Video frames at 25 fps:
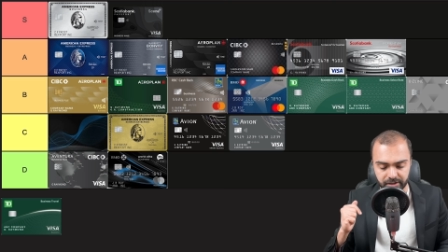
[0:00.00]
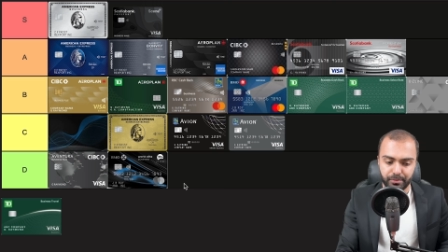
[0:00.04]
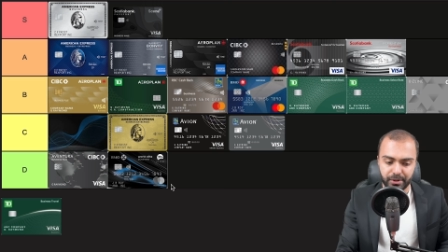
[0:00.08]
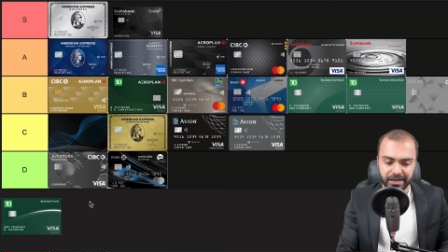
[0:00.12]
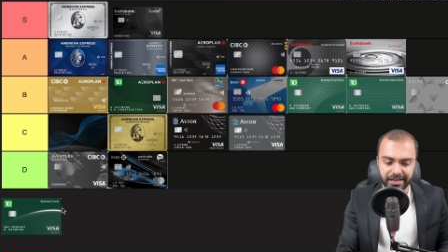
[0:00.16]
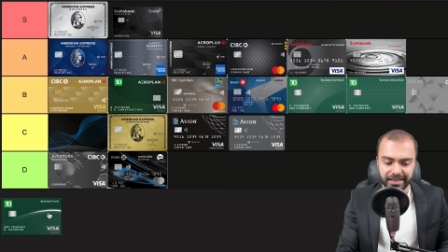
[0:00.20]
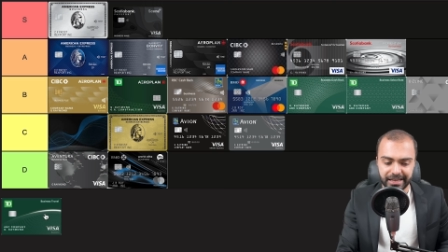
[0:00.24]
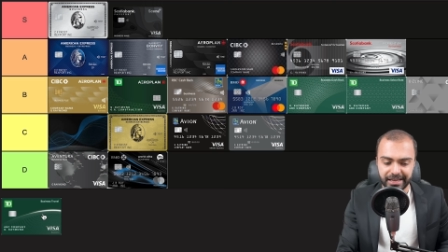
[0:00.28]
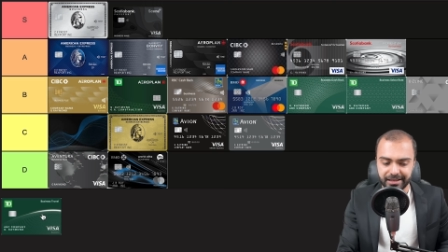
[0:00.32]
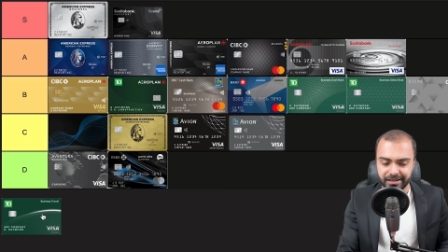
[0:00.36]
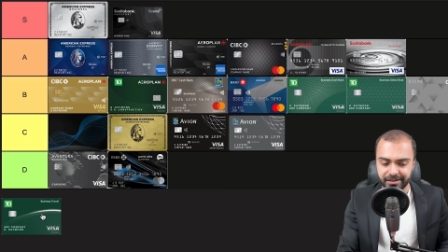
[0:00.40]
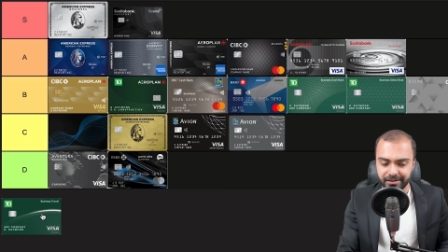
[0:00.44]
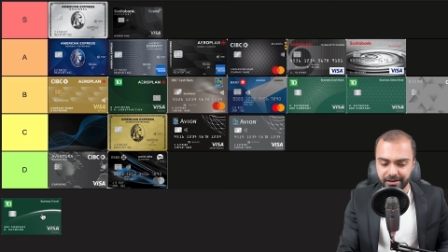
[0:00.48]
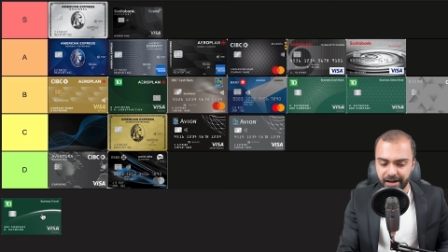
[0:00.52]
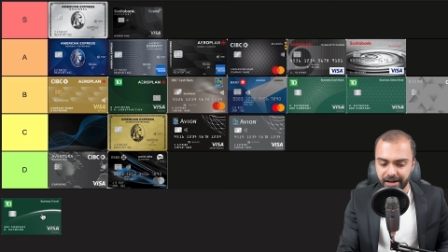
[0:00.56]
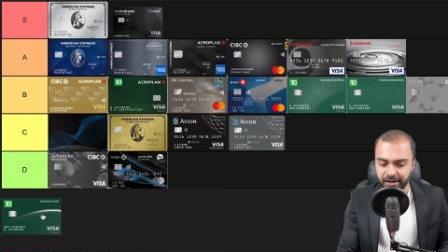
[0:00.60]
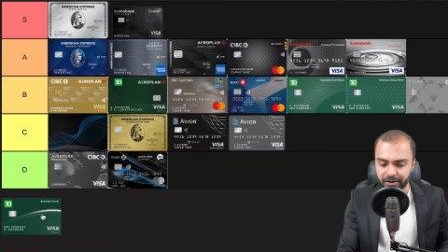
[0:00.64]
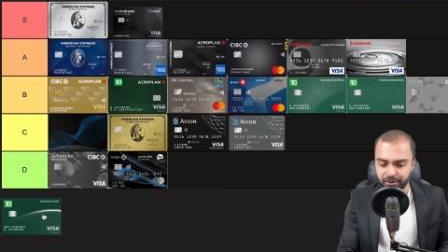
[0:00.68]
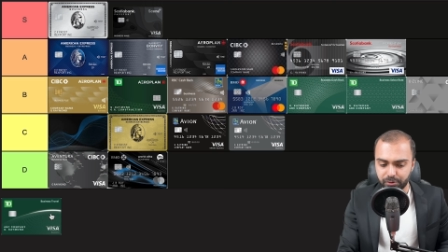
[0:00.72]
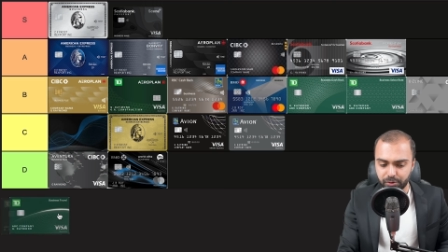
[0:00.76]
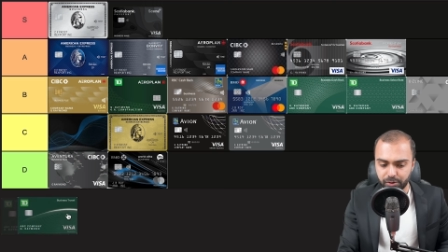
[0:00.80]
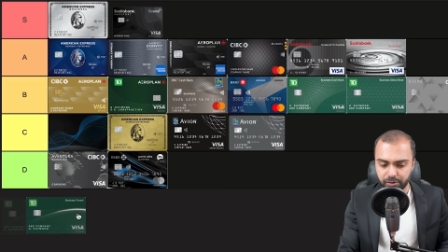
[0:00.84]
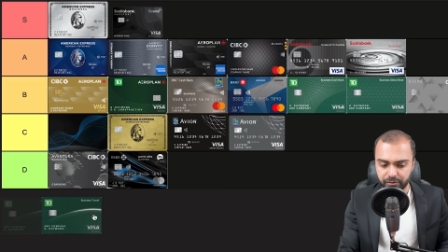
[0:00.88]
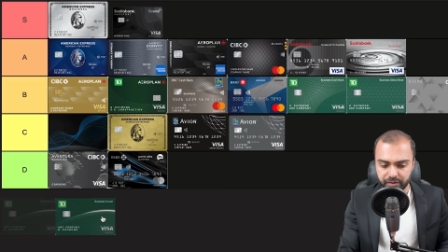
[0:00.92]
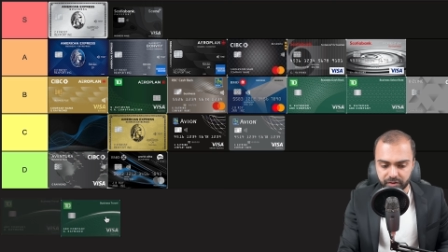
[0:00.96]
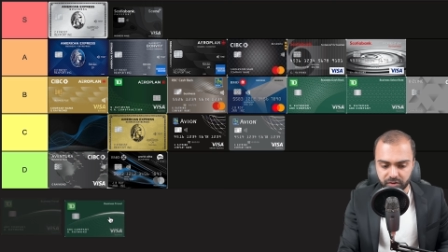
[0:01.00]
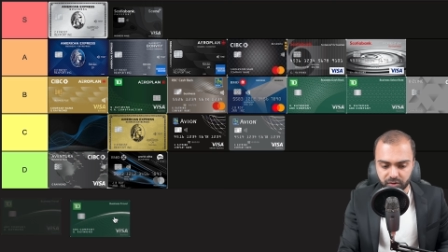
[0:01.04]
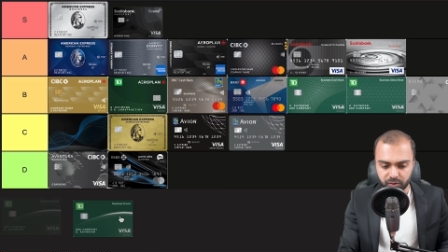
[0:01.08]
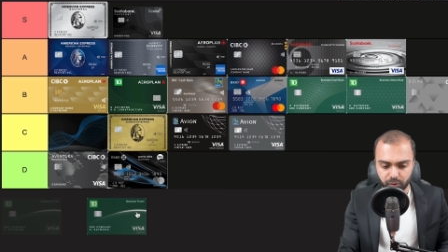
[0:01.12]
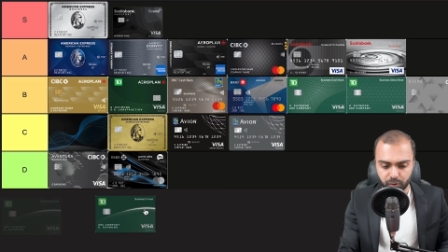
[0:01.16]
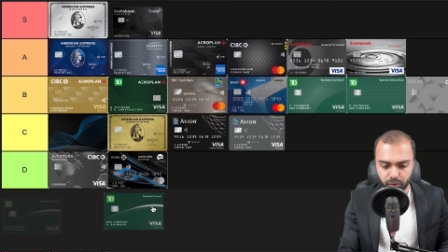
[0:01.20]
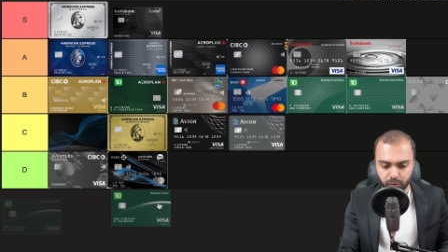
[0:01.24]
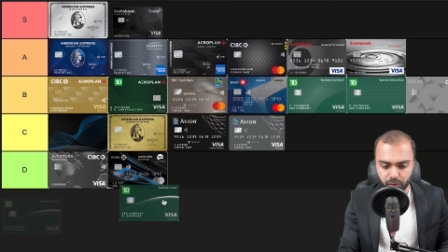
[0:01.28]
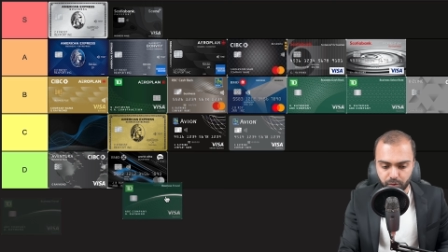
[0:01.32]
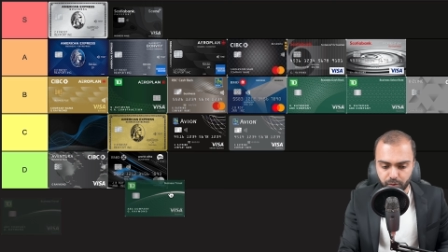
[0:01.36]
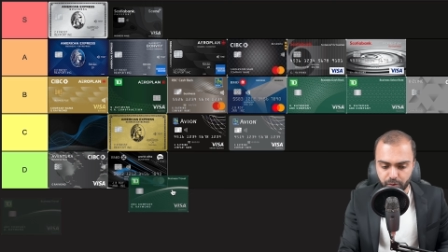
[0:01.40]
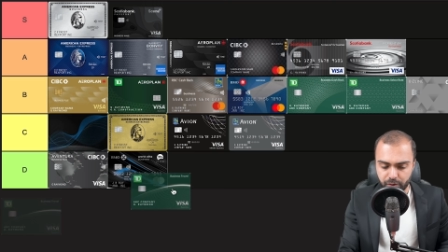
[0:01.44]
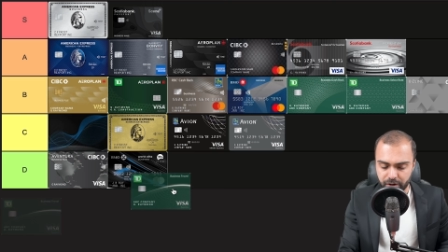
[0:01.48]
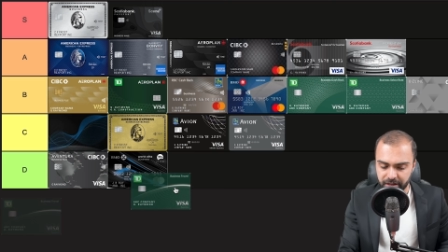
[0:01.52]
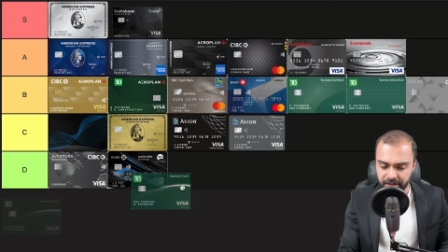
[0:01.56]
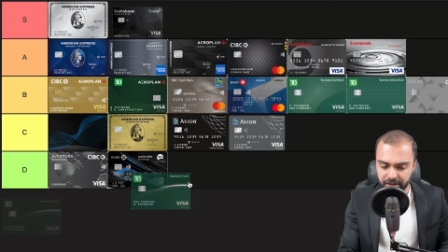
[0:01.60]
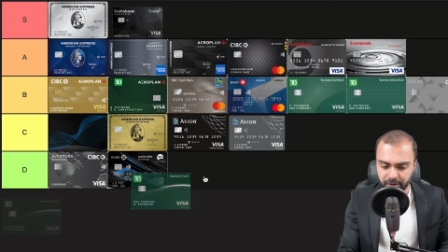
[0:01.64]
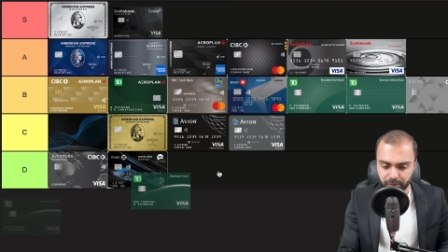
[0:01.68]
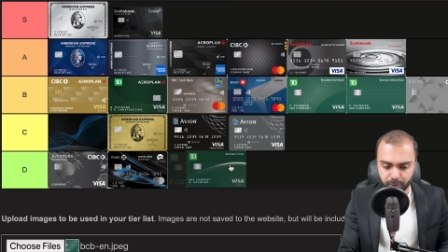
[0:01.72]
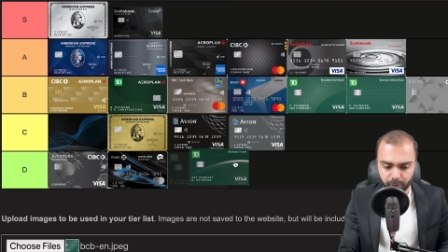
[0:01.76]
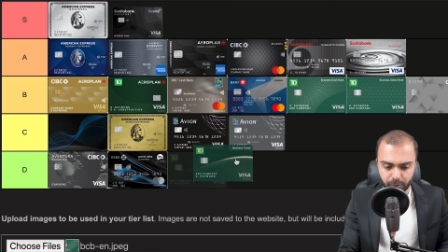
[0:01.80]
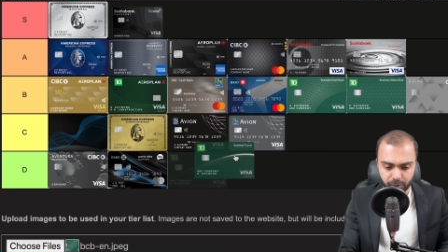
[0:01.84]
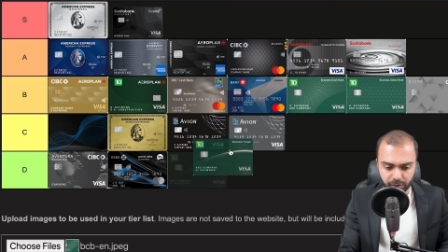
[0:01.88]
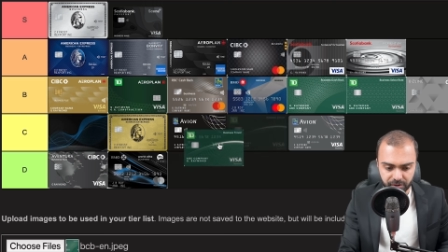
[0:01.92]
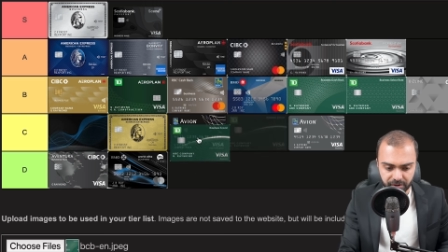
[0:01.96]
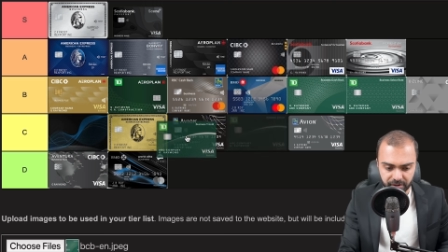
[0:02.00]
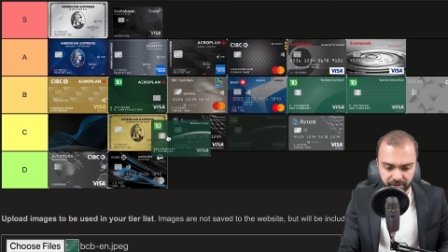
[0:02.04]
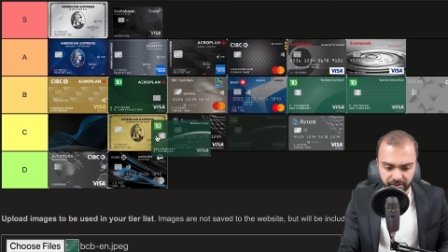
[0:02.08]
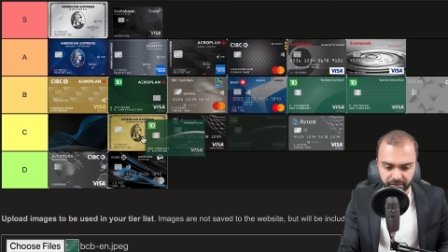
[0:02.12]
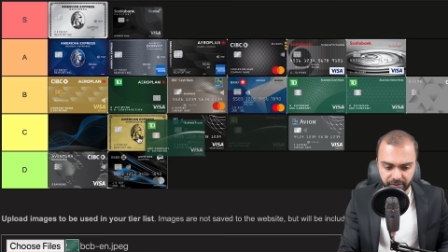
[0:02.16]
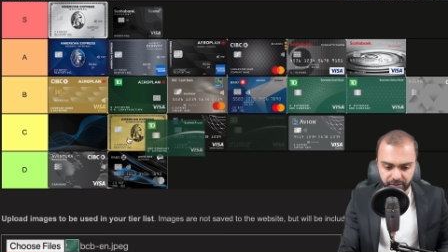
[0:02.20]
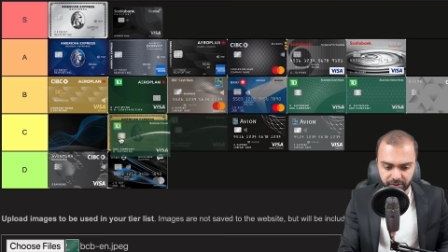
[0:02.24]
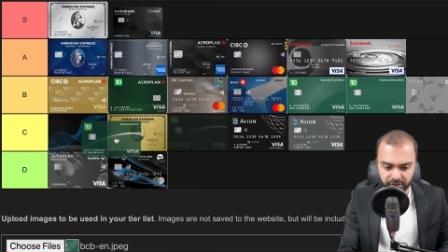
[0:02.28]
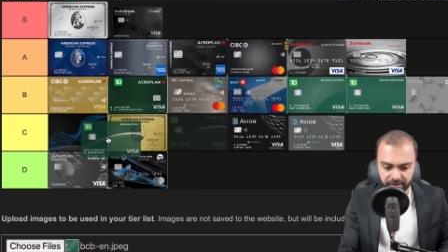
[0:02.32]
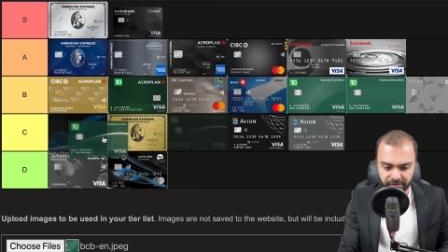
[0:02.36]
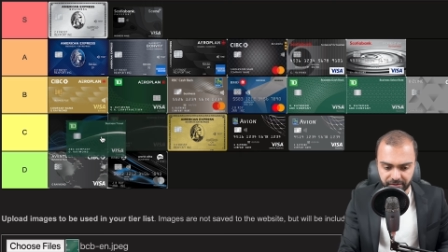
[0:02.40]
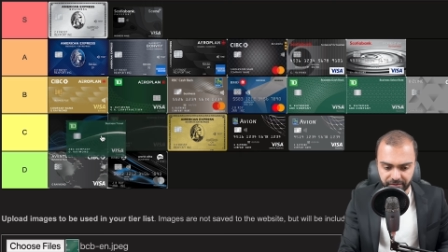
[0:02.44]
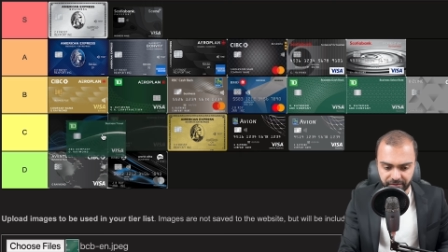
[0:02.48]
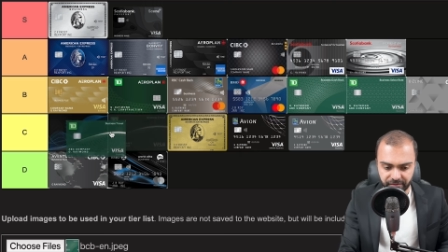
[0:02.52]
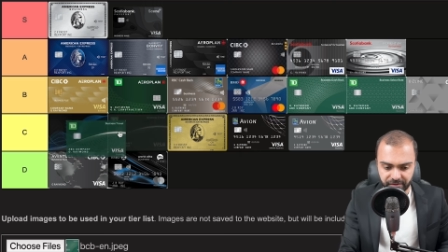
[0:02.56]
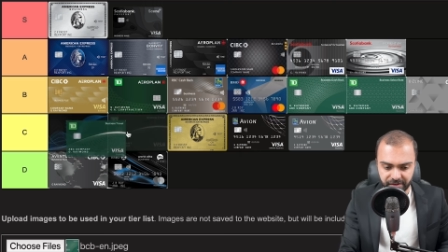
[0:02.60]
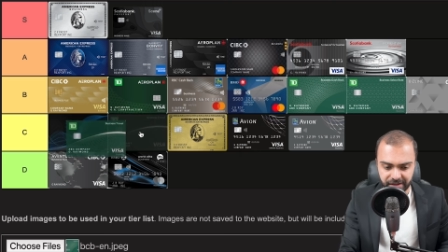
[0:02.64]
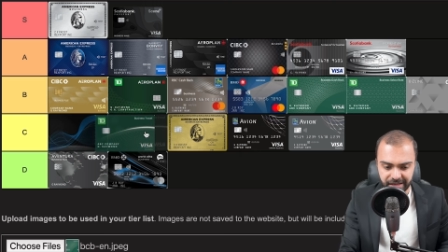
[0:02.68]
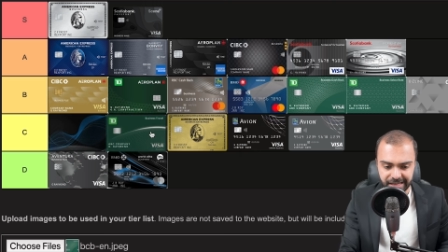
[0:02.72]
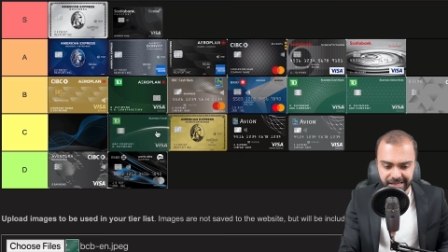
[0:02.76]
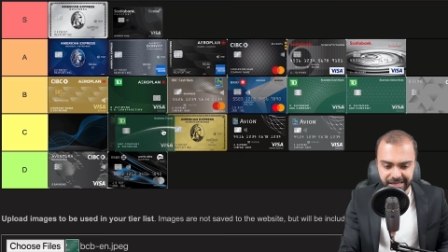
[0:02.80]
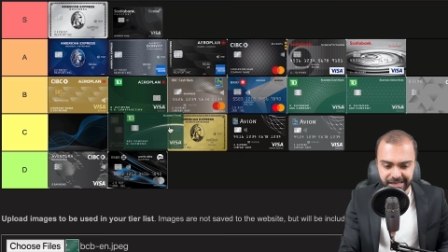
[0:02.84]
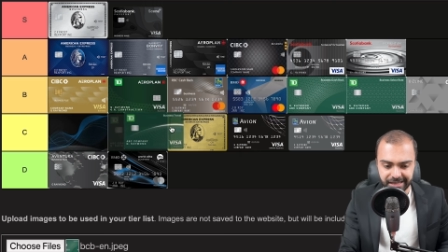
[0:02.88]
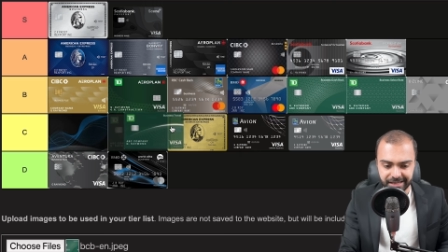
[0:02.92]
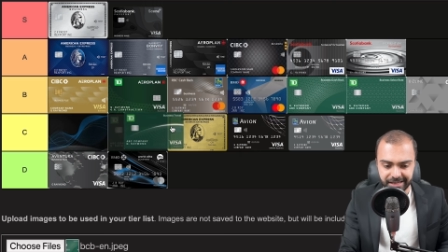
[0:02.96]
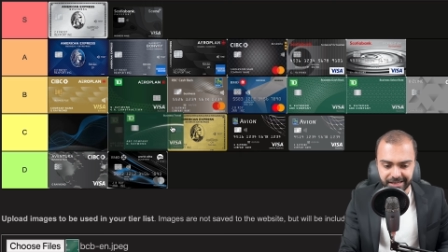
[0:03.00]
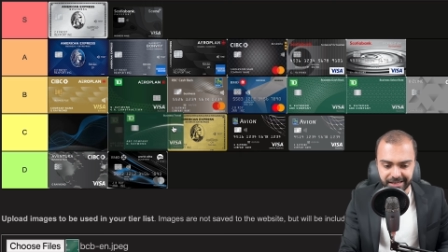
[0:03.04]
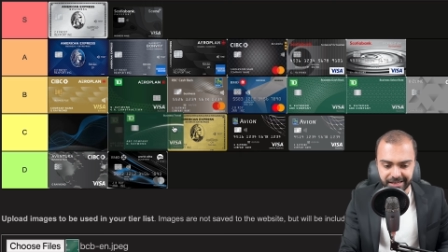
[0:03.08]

But again, I don't know if it's really worth it for the fee.